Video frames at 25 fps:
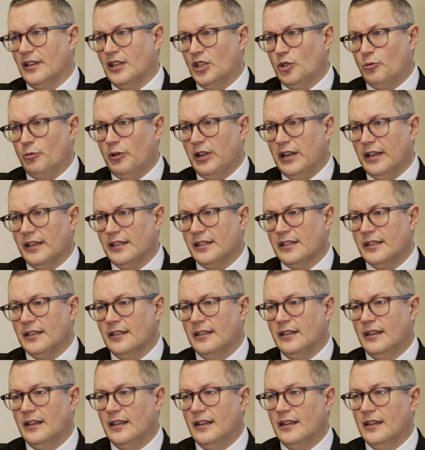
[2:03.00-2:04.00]
experienced
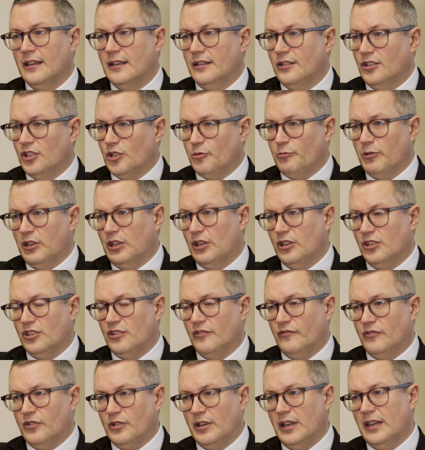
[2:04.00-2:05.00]
in. Just because
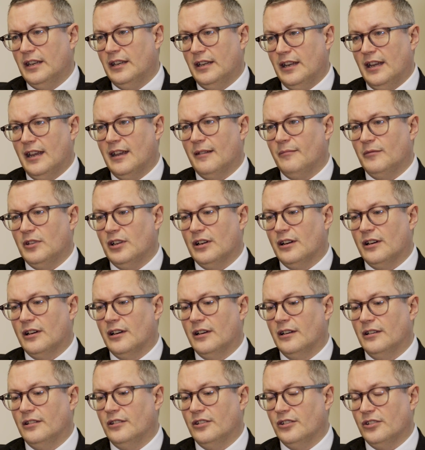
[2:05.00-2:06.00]
you've trained in
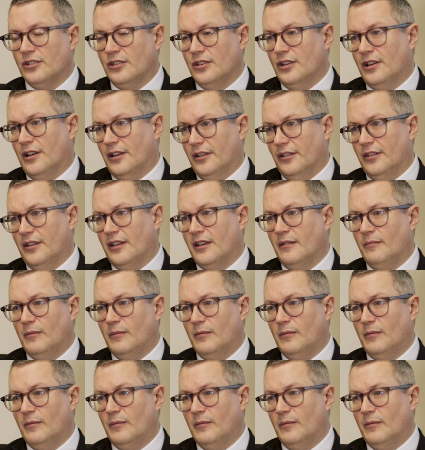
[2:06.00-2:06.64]
EMDR does not now